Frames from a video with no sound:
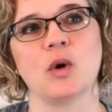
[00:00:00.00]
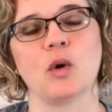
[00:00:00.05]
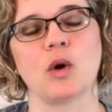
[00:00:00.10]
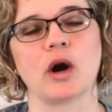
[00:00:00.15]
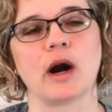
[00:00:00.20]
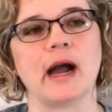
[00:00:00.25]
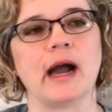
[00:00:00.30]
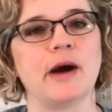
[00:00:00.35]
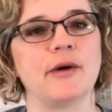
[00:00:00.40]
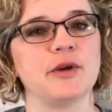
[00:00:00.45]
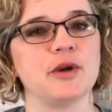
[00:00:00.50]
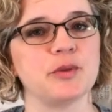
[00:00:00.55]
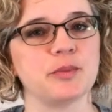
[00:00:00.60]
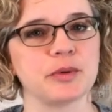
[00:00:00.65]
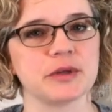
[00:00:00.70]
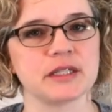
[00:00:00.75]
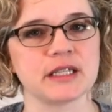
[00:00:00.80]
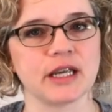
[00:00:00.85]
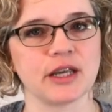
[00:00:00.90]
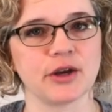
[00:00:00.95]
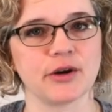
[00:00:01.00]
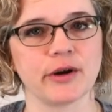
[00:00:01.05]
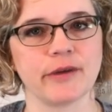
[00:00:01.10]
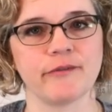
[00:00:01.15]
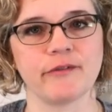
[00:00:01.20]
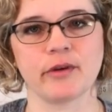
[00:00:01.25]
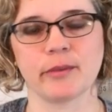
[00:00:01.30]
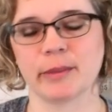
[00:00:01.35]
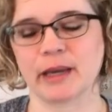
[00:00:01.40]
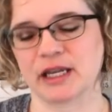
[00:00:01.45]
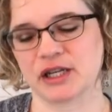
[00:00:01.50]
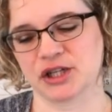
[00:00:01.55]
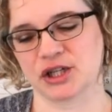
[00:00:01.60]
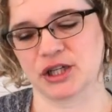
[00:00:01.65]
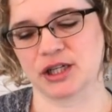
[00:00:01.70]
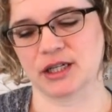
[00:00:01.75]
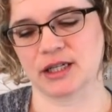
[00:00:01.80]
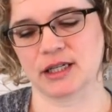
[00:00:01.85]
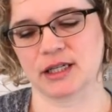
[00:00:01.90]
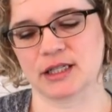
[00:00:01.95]
or how you present your
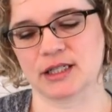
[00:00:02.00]
information.